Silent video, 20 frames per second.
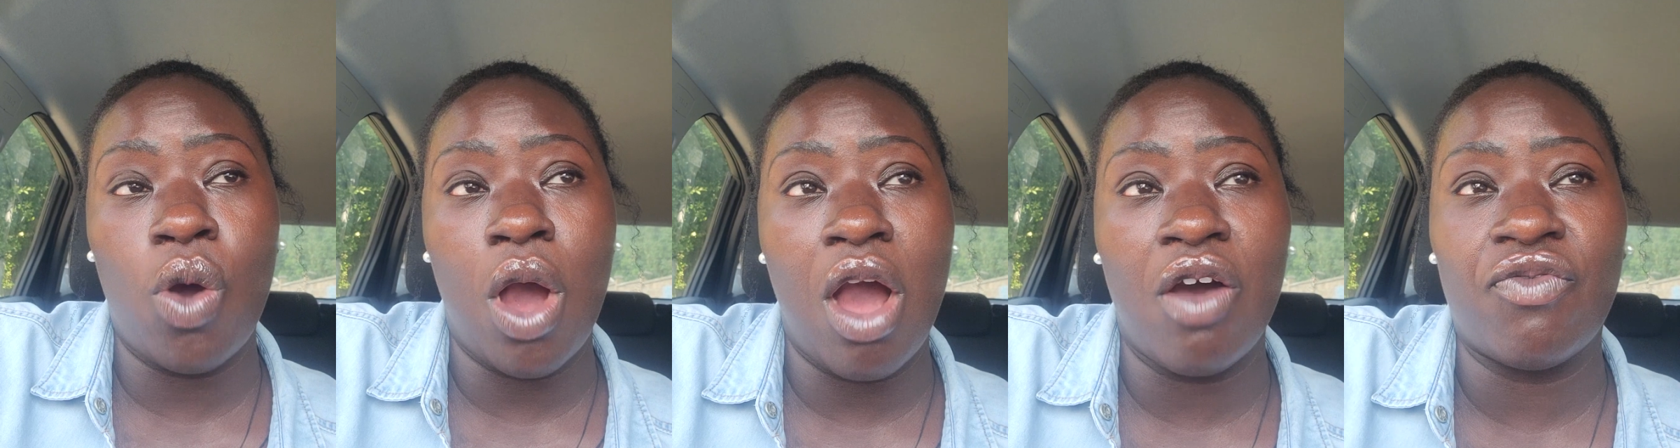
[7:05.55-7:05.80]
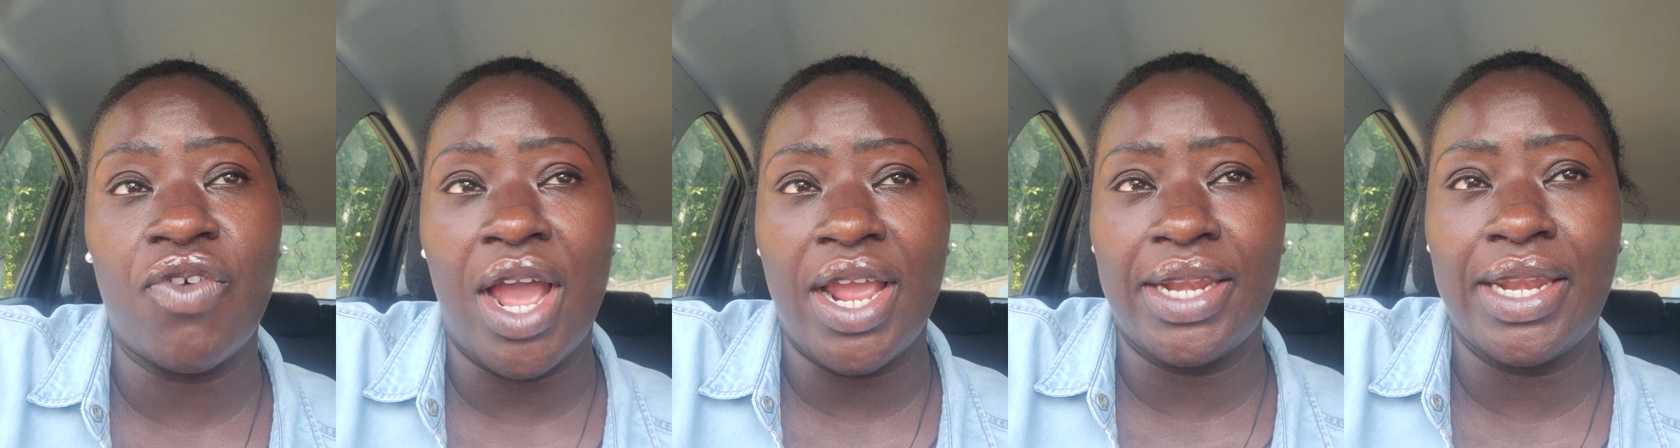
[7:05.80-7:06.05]

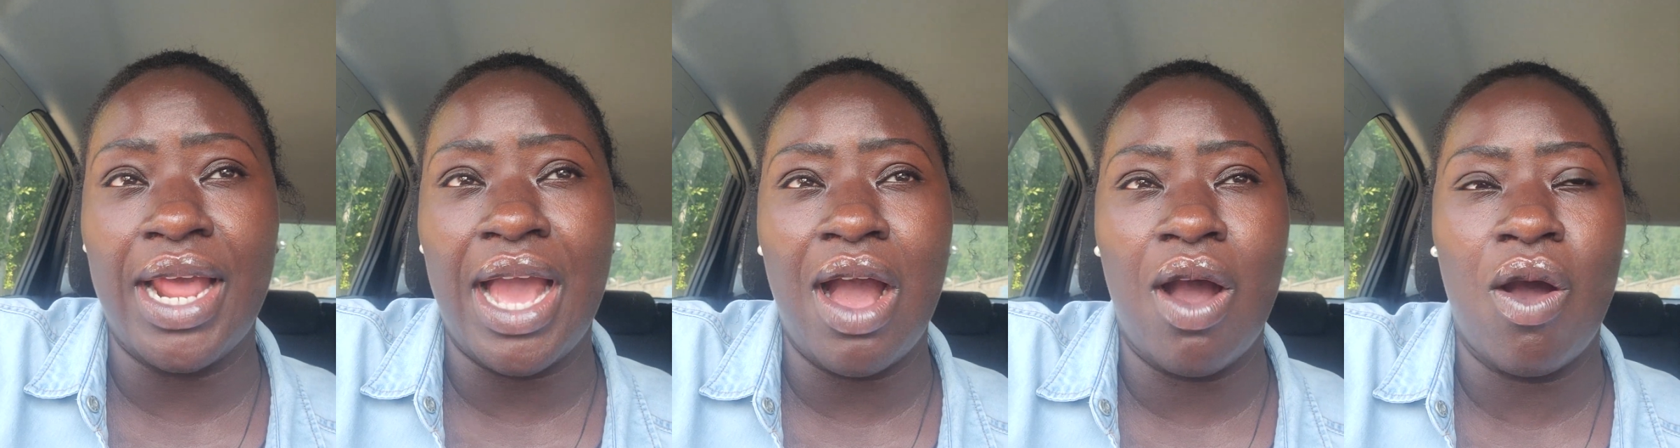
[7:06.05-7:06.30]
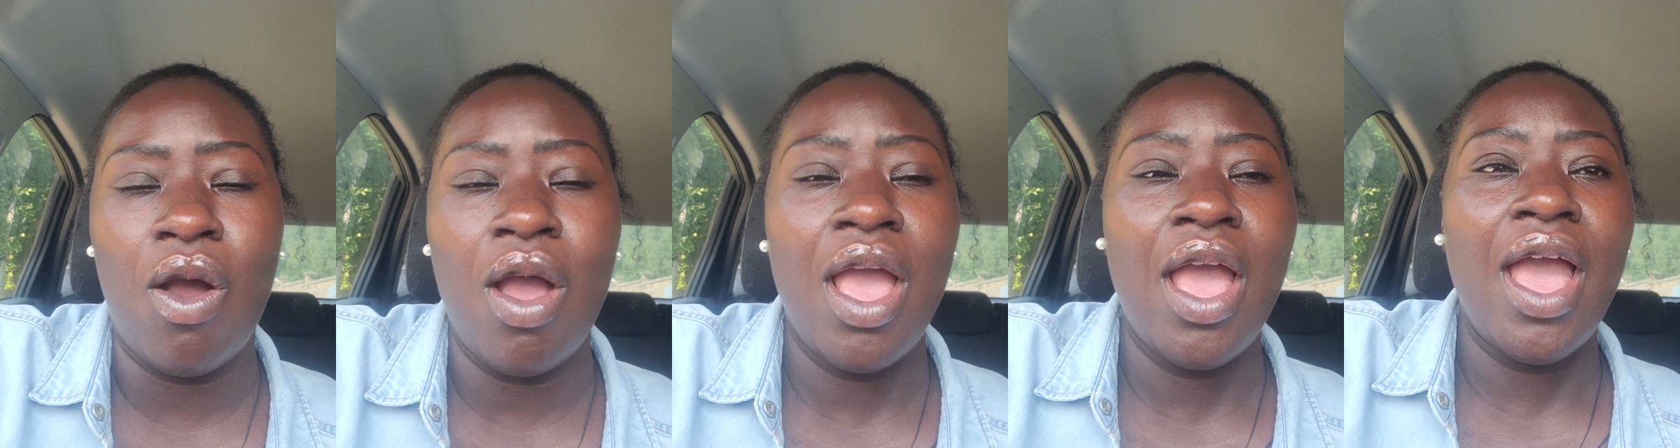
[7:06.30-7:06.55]
are right
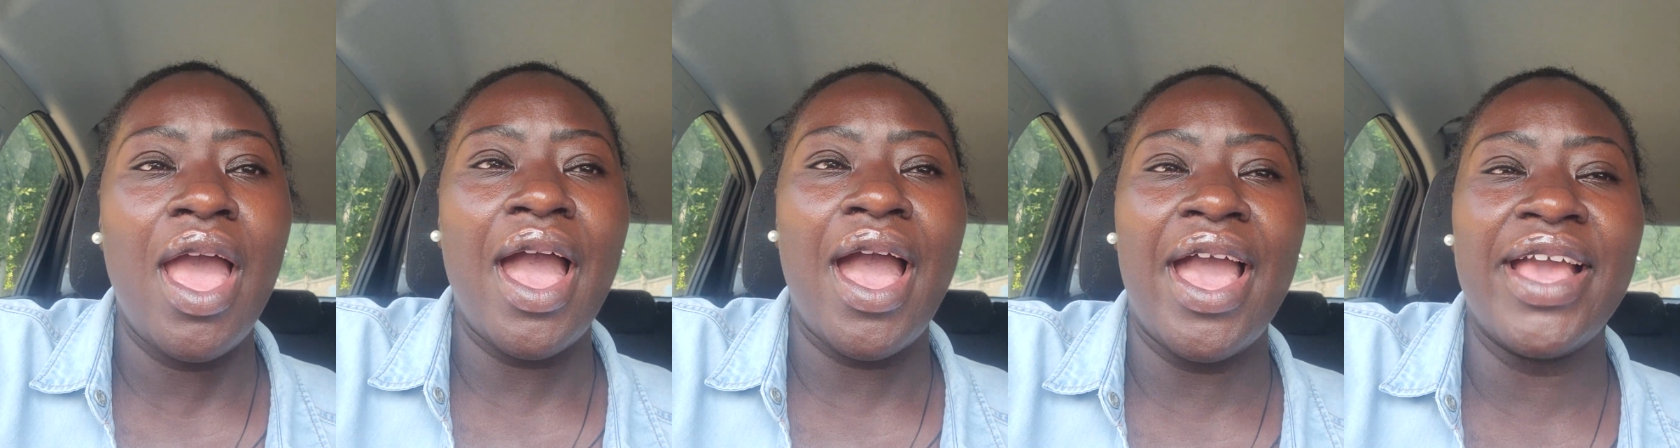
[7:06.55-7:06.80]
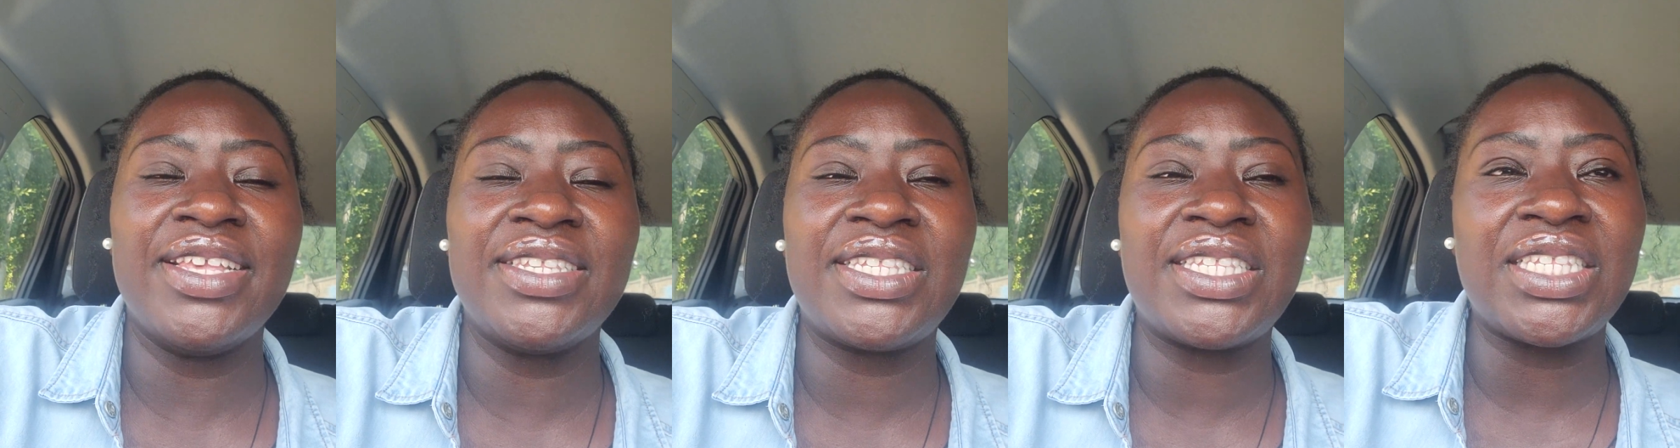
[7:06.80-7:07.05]
now
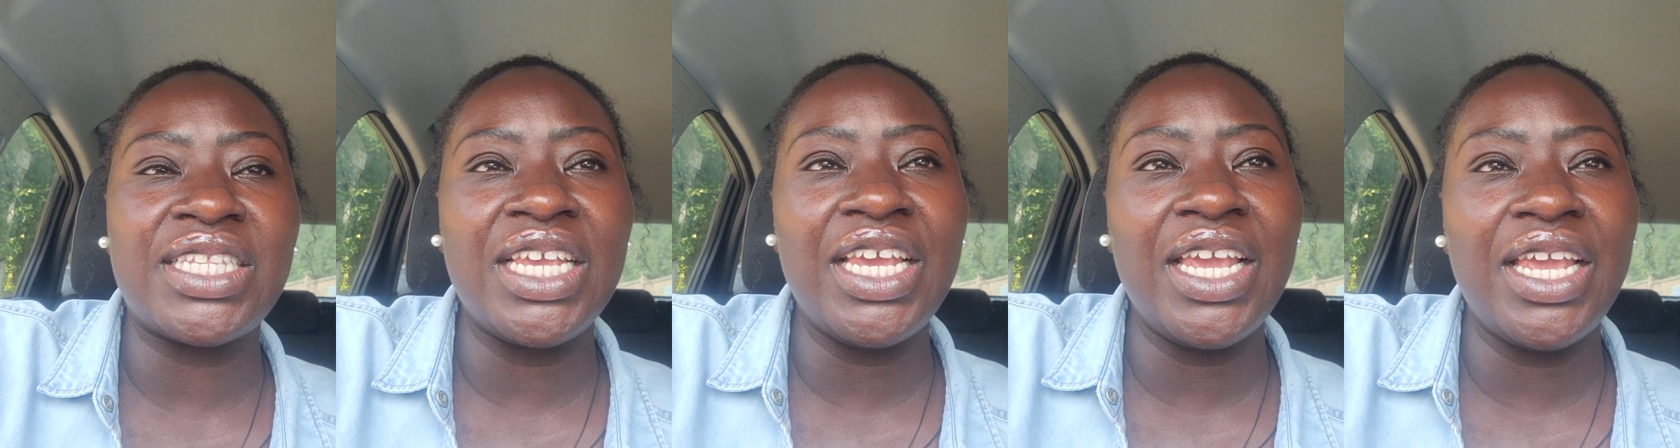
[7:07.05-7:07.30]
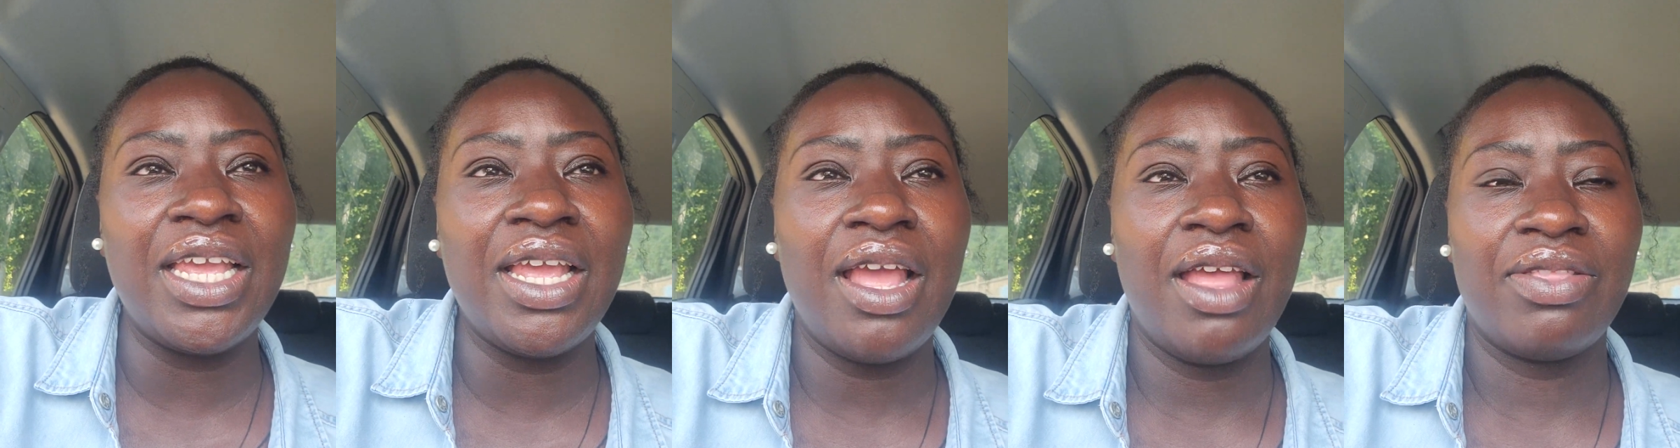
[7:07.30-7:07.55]
and
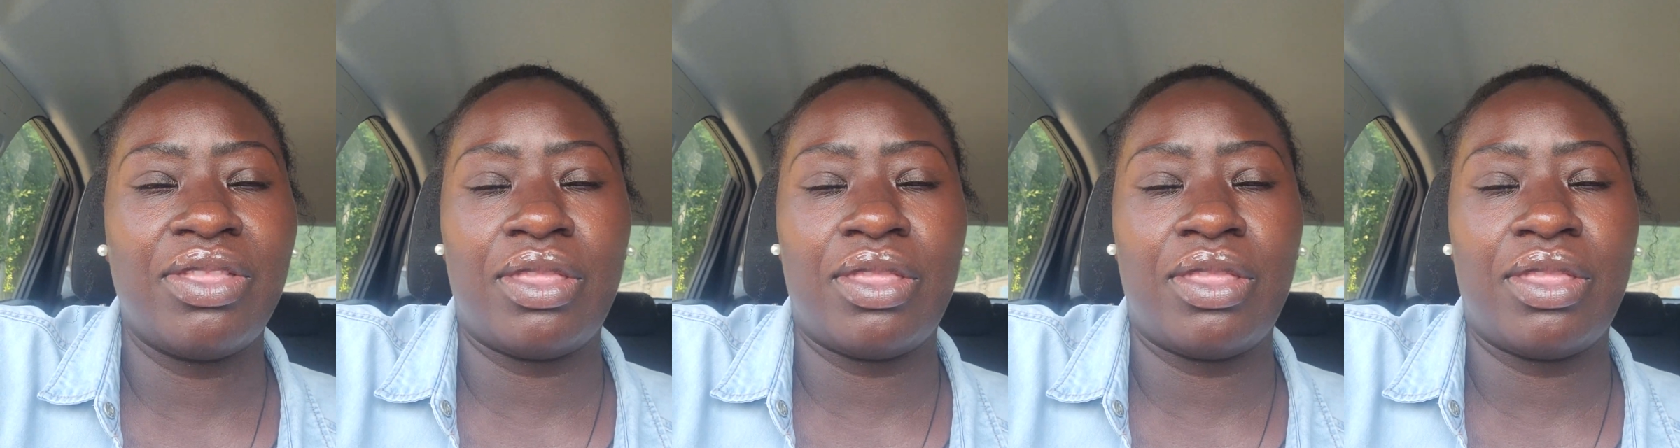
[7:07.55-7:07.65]
see